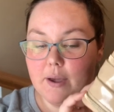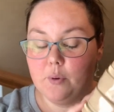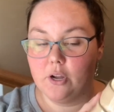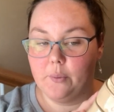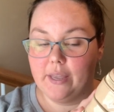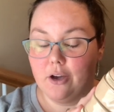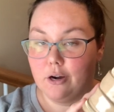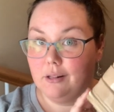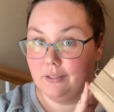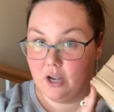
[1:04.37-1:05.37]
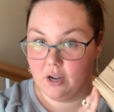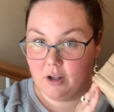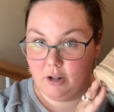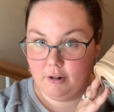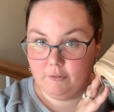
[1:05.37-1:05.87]
I were going on a long
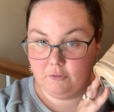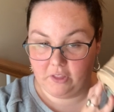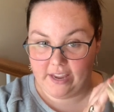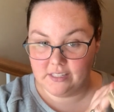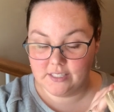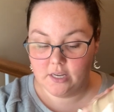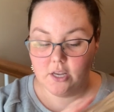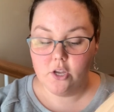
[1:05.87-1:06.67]
haul flight.